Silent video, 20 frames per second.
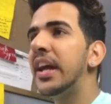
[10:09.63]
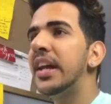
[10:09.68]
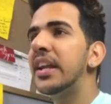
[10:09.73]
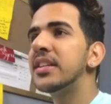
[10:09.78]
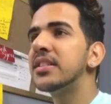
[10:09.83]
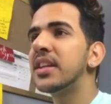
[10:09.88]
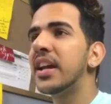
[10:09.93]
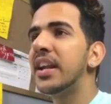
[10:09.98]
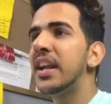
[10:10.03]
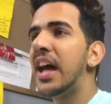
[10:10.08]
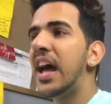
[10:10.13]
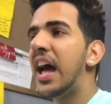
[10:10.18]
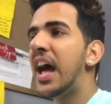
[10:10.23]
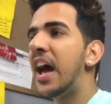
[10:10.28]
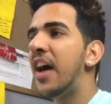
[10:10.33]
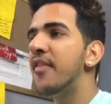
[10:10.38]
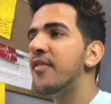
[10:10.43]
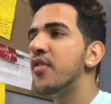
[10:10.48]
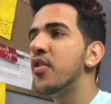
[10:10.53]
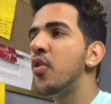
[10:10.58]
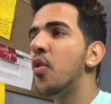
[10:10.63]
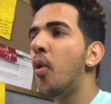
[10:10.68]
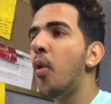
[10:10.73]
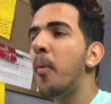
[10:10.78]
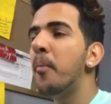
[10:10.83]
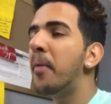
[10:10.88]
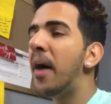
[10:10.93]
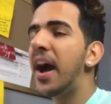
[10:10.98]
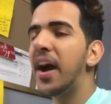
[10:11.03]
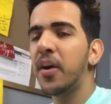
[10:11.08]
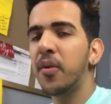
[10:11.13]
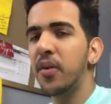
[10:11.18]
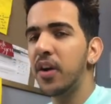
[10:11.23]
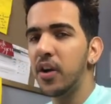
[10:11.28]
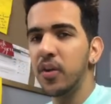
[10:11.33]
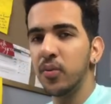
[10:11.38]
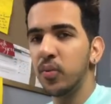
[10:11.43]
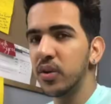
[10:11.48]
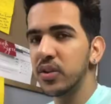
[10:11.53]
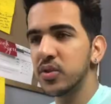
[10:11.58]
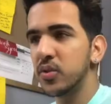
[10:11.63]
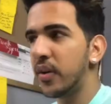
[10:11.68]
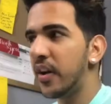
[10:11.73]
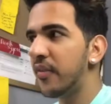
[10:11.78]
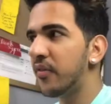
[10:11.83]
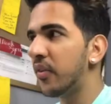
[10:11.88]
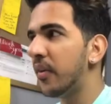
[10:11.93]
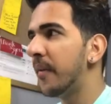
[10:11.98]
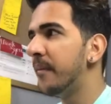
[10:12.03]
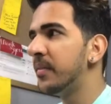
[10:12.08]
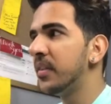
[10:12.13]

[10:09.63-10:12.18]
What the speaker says: it is gonna have no background whatsoever.